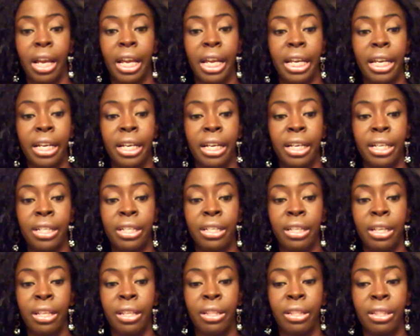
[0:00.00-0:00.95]
And
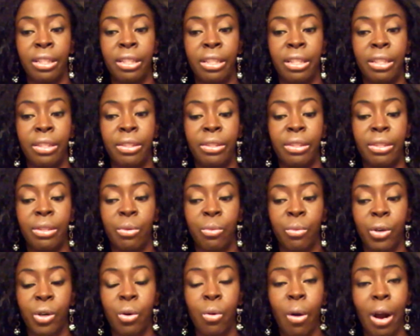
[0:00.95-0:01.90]
the
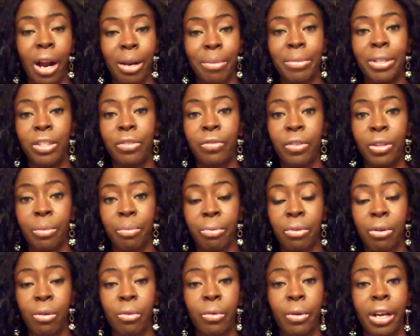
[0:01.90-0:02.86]
requirements for the
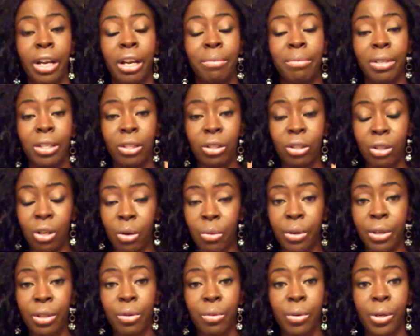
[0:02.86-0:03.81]
program, the
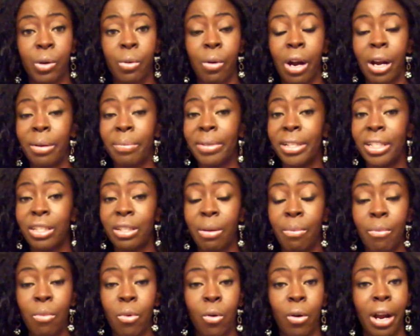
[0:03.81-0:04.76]
lower the requirements, the
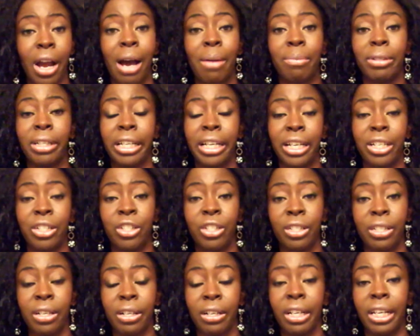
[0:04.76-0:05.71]
more
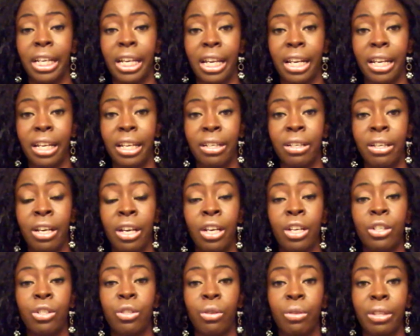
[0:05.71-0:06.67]
applications they're going to get in.
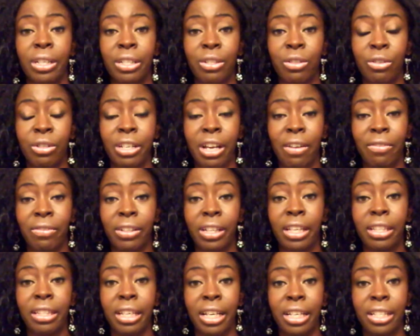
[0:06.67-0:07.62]
So these are
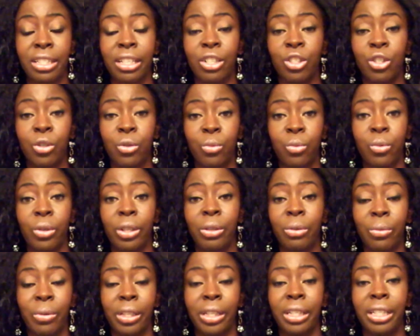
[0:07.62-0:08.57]
definitely things that you
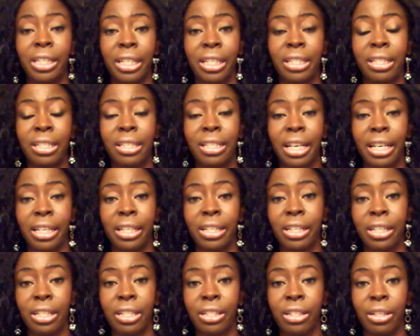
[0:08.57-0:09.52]
really need to take
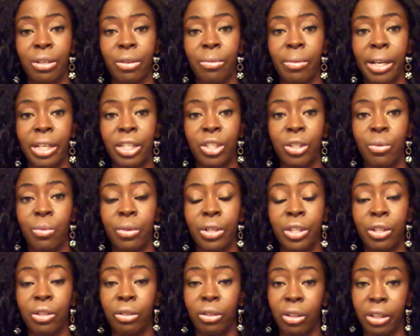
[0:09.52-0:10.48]
into consideration
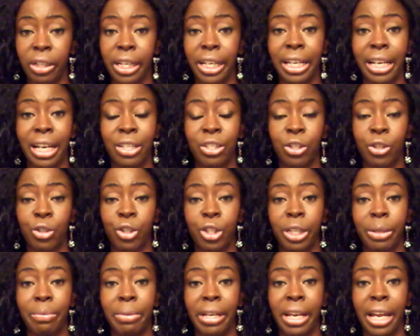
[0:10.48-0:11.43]
when you're looking at your
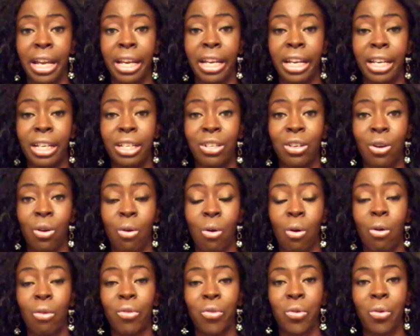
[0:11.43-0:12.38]
GPA and your
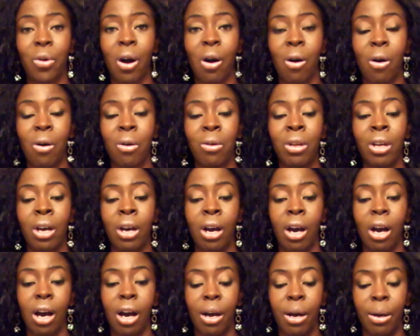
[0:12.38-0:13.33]
overall,
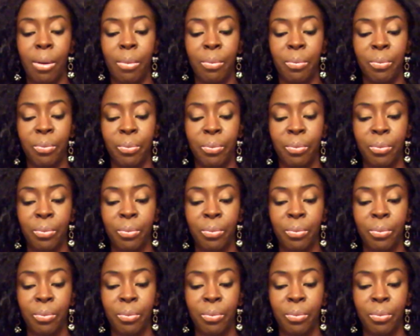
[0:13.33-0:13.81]
I